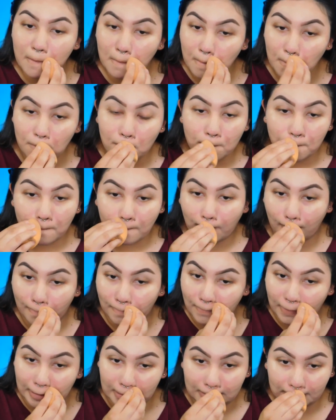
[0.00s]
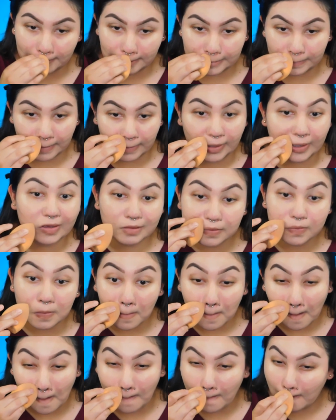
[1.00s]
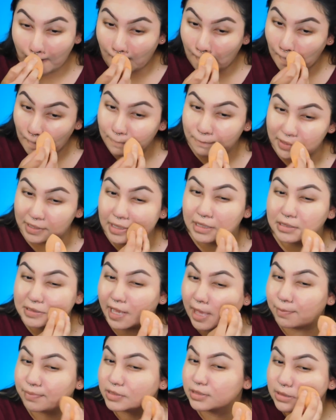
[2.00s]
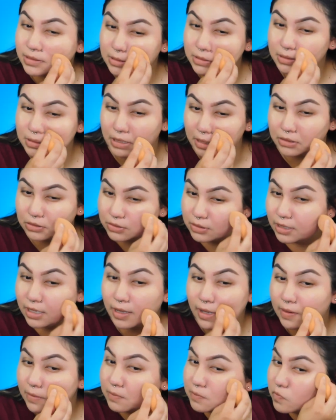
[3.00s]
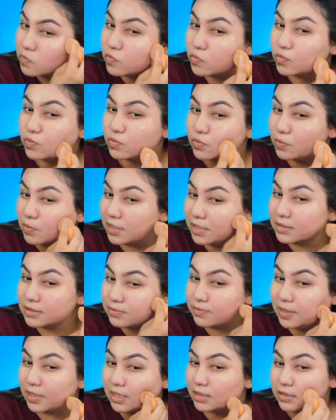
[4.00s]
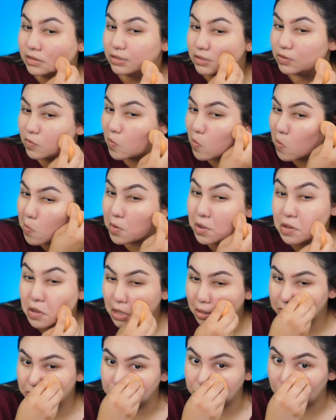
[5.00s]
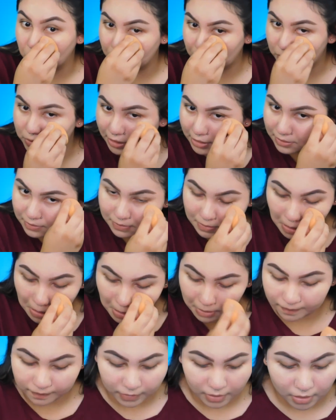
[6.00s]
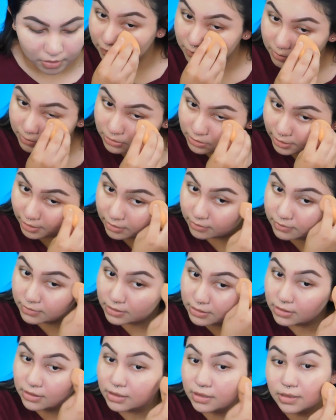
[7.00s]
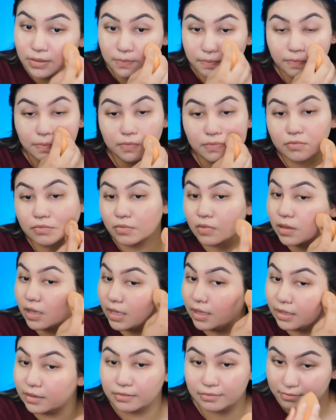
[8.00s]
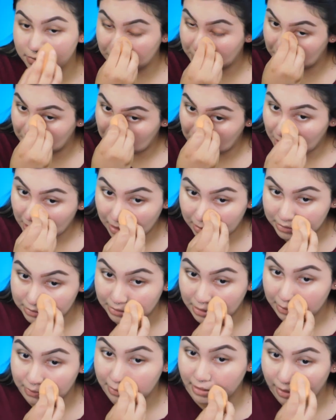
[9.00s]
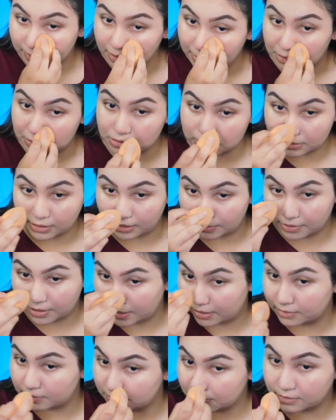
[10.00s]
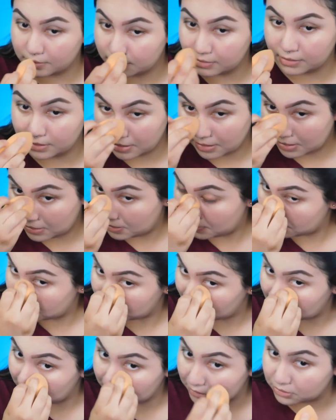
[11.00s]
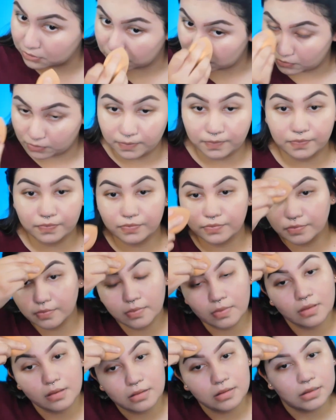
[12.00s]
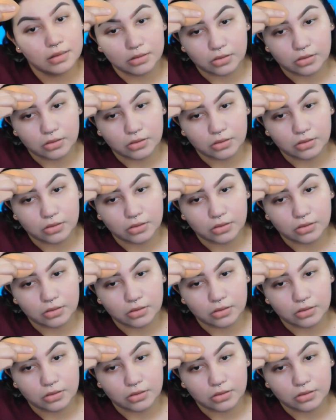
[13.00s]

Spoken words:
go in with a concealer as my base and I will call it a day. And I don't apply any other concealer under my eyes because I am not about that full coverage life